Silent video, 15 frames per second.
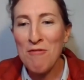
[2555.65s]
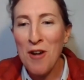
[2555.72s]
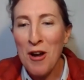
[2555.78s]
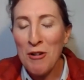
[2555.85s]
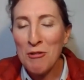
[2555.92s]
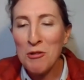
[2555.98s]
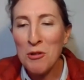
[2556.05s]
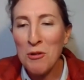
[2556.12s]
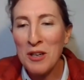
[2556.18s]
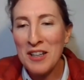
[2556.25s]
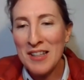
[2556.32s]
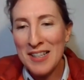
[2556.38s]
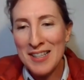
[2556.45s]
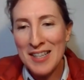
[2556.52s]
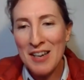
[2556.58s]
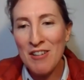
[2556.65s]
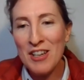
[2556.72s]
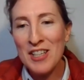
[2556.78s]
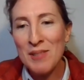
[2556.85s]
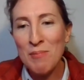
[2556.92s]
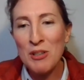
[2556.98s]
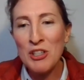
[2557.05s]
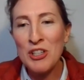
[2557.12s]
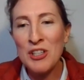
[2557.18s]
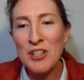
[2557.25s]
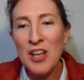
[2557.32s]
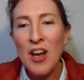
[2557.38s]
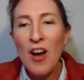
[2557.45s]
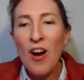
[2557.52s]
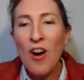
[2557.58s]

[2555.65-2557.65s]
final talk in this series, which is